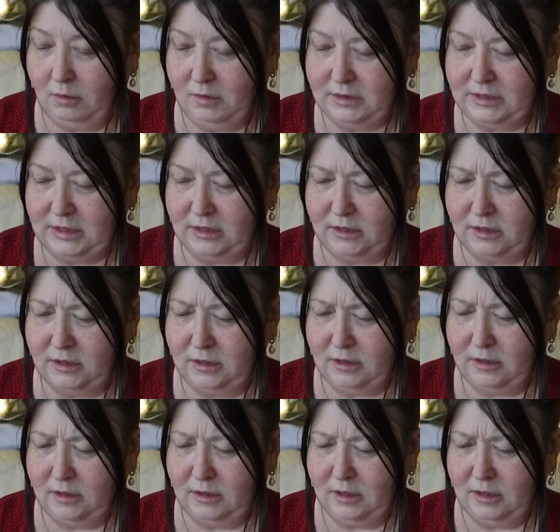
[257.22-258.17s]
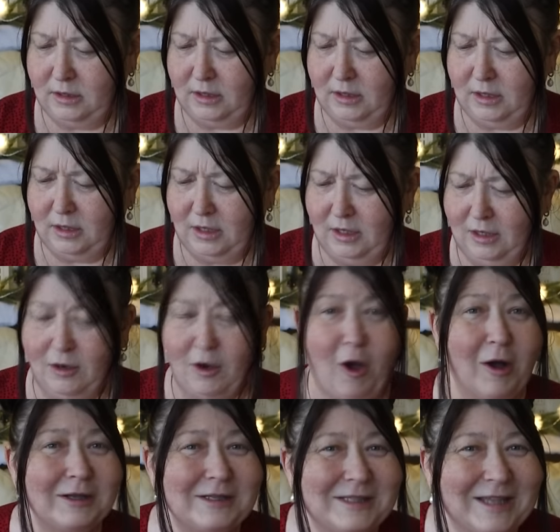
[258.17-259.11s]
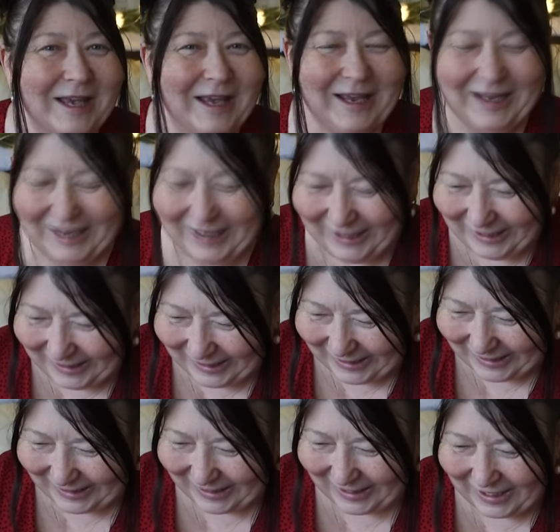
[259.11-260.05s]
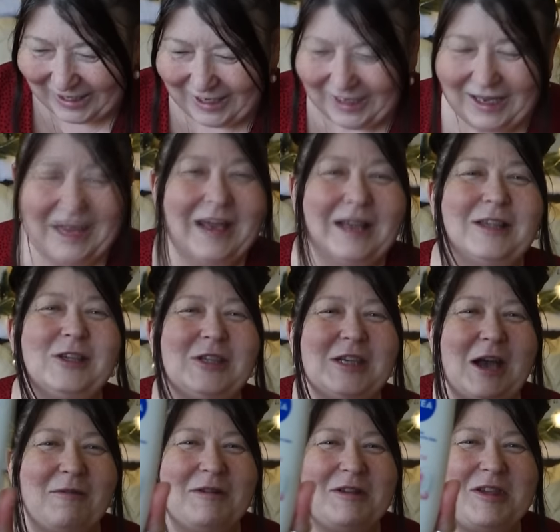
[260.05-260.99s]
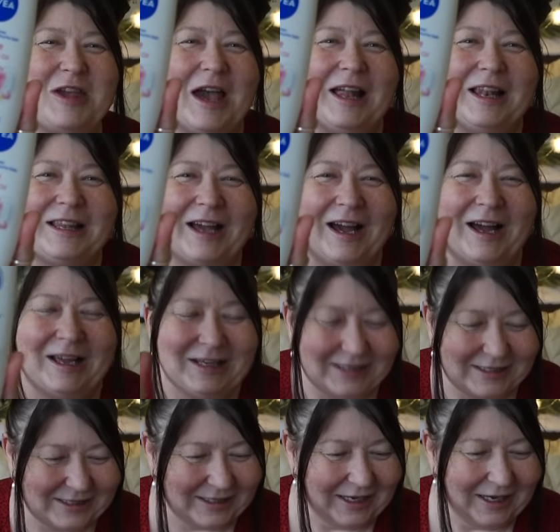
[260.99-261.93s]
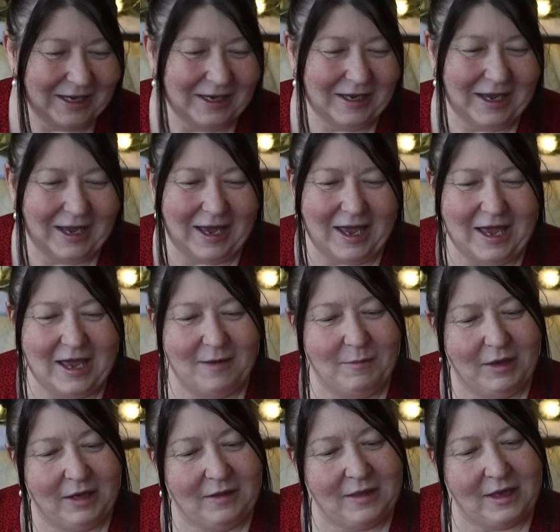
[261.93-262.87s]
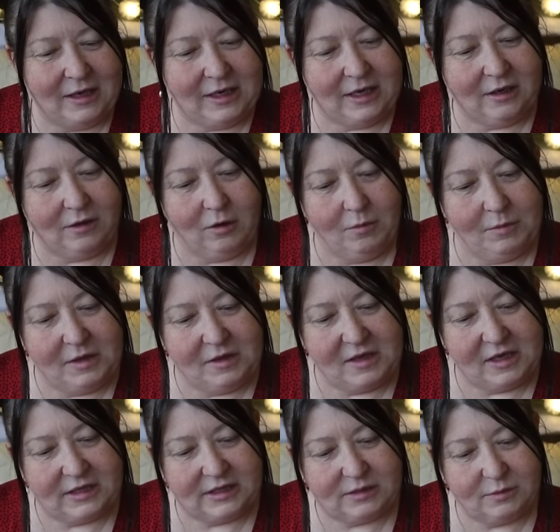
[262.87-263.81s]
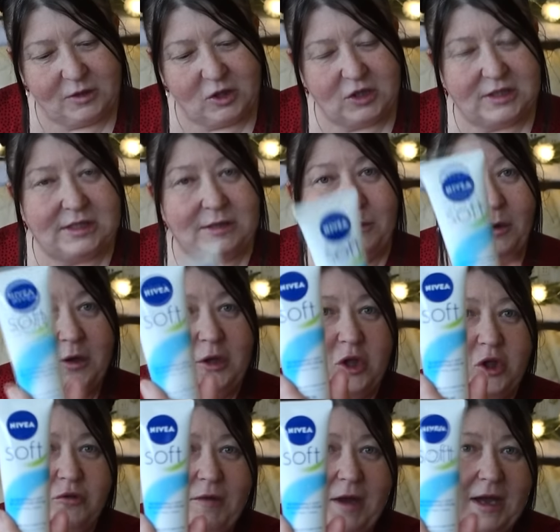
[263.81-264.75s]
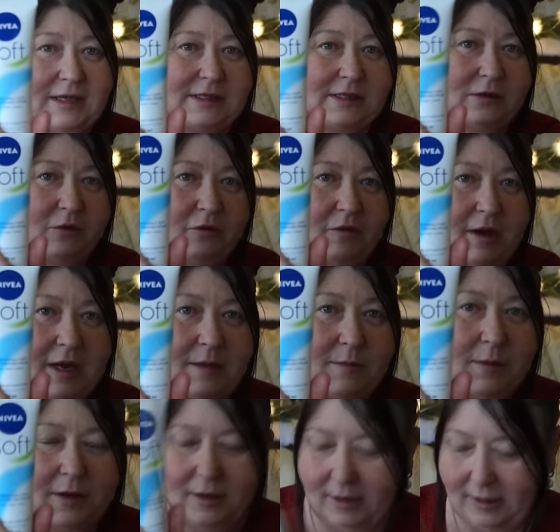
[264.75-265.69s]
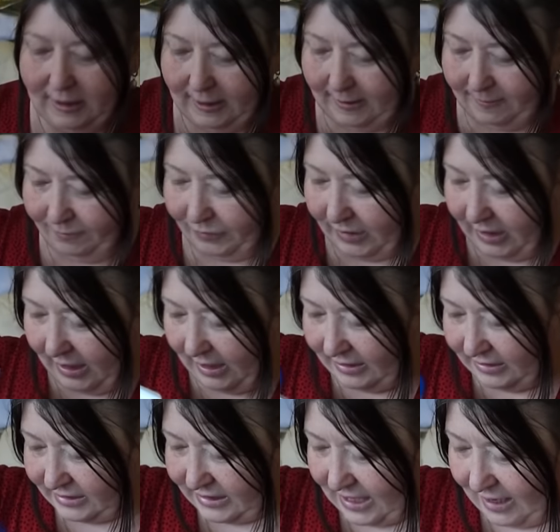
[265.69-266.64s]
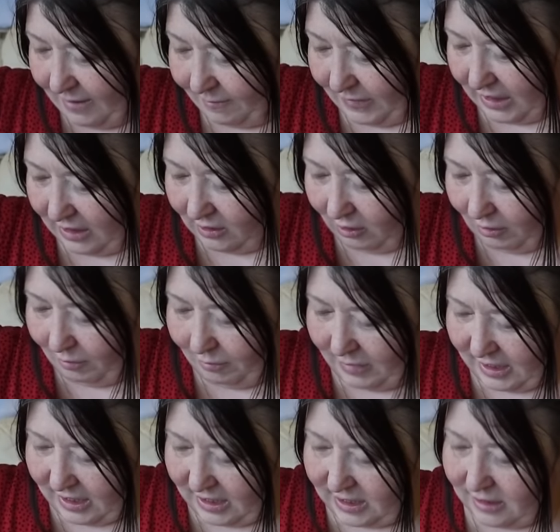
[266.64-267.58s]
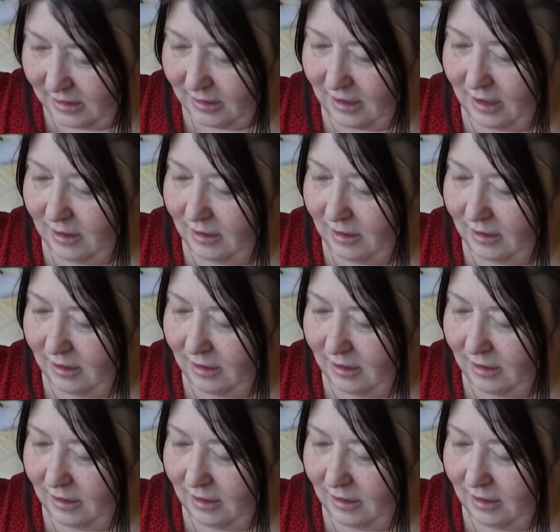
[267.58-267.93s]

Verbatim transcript: is it? Can't see. It's shower gel, guys. And then he got me this, which is a moisturising cream. And he got me